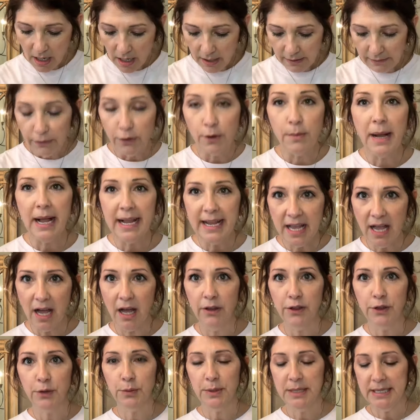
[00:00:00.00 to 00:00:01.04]
For my
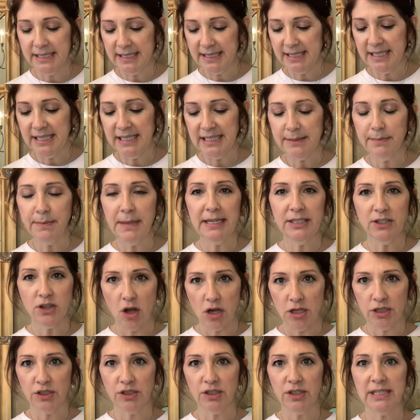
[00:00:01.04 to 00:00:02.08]
health reasons, my
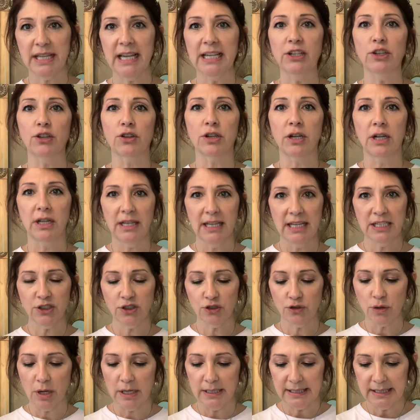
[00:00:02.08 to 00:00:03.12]
doctor's like, your
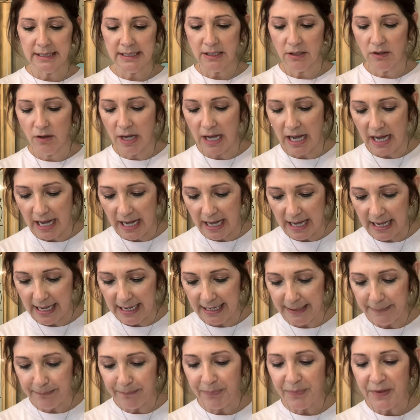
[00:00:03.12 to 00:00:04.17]
cholesterol's still
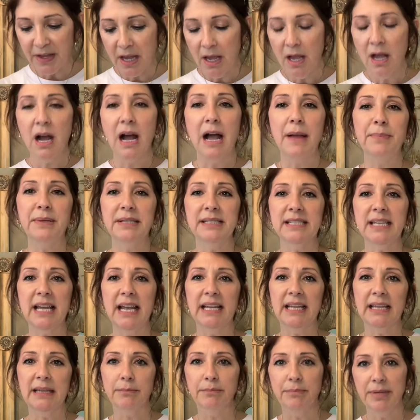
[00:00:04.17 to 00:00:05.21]
high. I've been
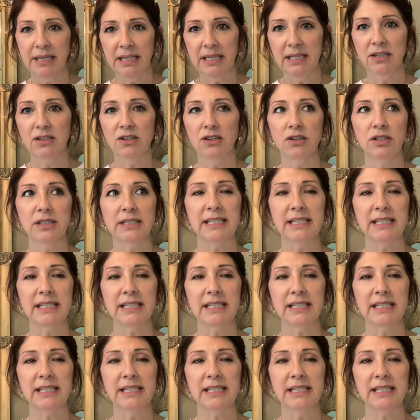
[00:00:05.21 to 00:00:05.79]
taking pills.